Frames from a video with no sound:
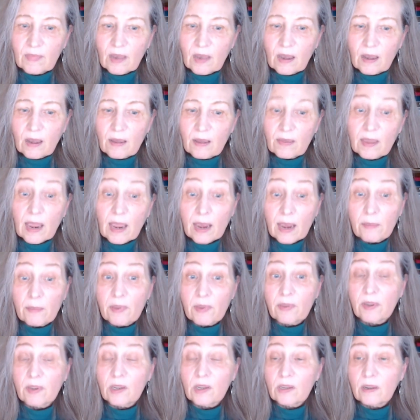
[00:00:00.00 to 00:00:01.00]
The
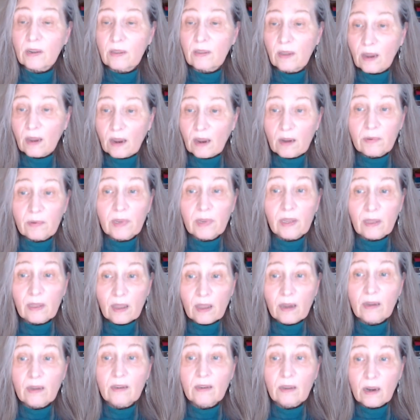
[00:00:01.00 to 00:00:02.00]
Amethyst thing I really
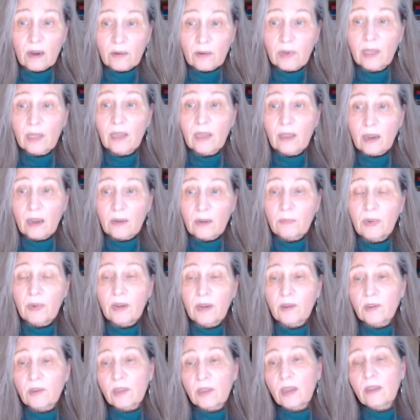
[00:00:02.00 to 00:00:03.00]
liked.
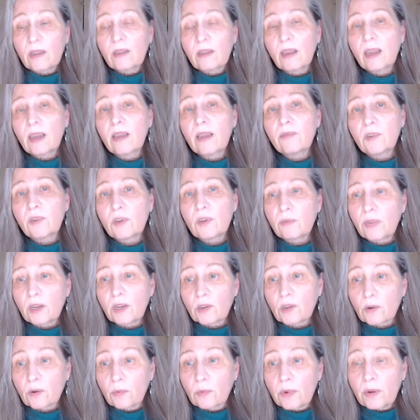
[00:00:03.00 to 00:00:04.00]
Because they gave it to
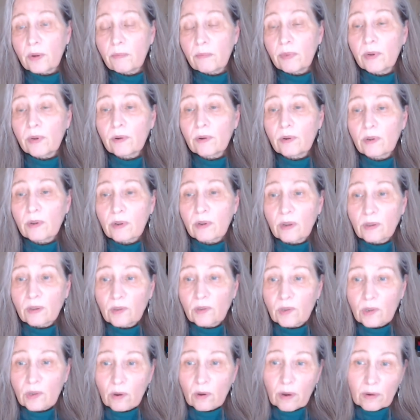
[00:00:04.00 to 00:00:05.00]
me as a reboot,
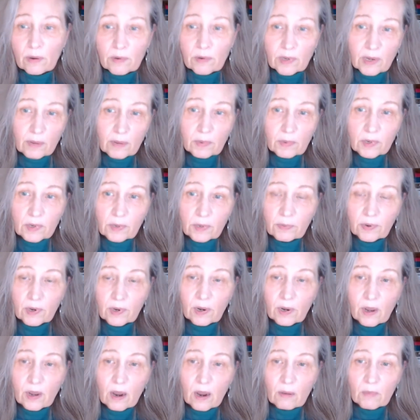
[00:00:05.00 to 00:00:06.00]
and so I was able to
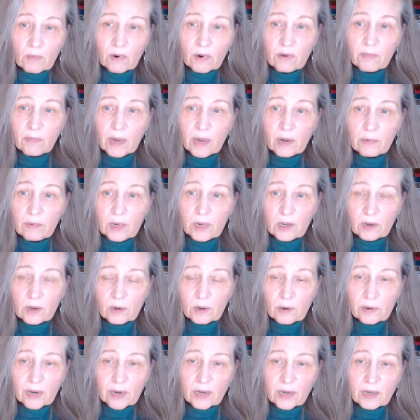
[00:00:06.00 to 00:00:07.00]
put a lot more of my
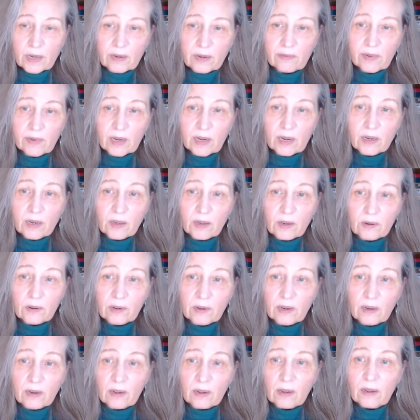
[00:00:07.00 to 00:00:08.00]
original creativity
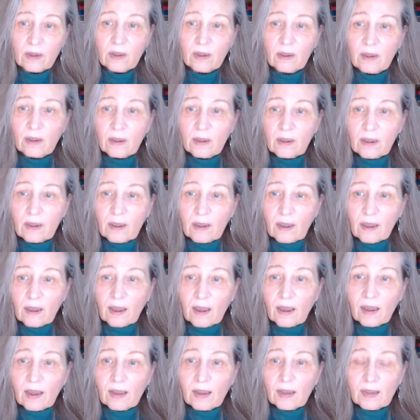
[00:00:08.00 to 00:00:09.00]
into it.
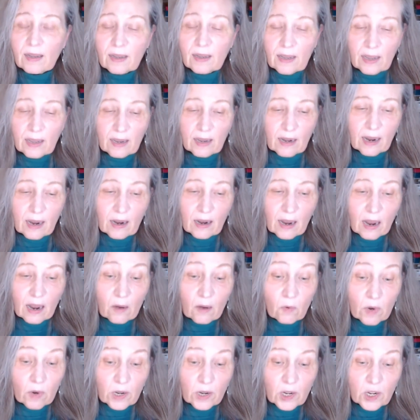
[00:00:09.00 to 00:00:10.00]
And I
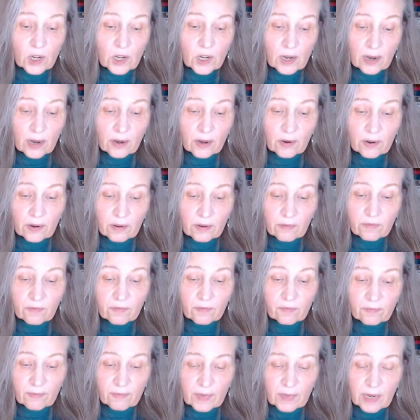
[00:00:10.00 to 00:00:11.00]
wish I could
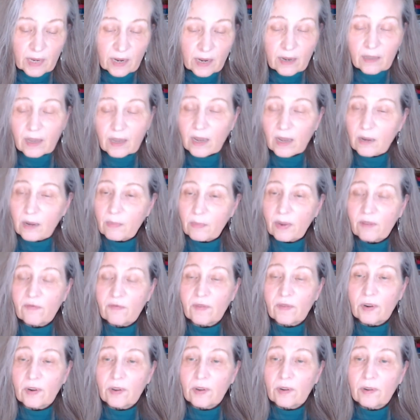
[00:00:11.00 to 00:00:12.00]
have taken that a
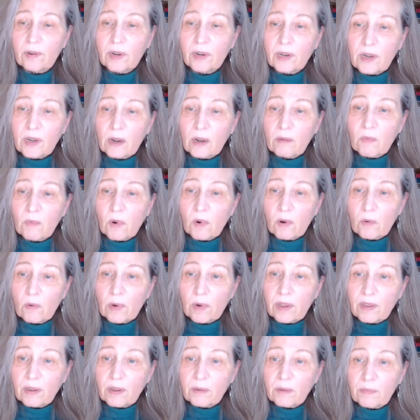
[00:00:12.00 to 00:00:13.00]
bit further and done more
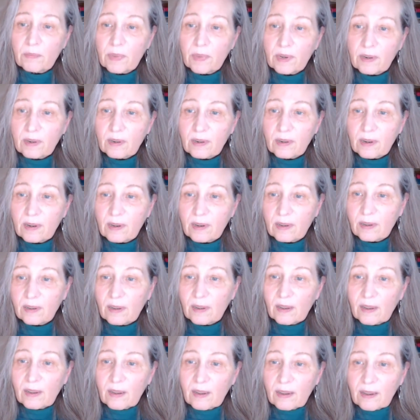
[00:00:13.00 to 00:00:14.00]
with it,
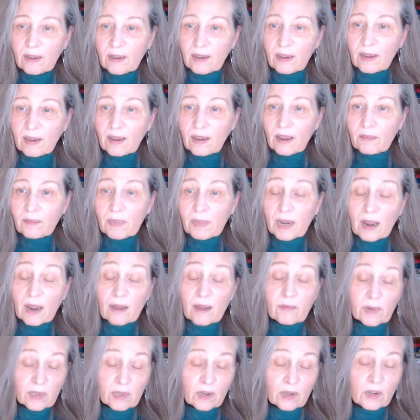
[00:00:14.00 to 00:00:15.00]
but I
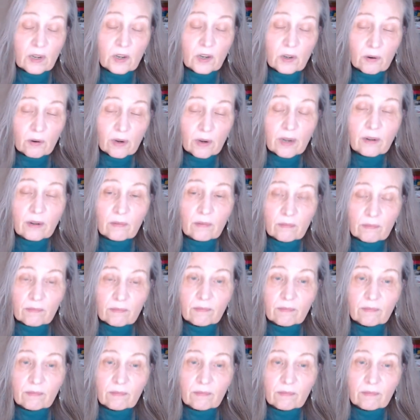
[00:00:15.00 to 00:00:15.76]
really enjoyed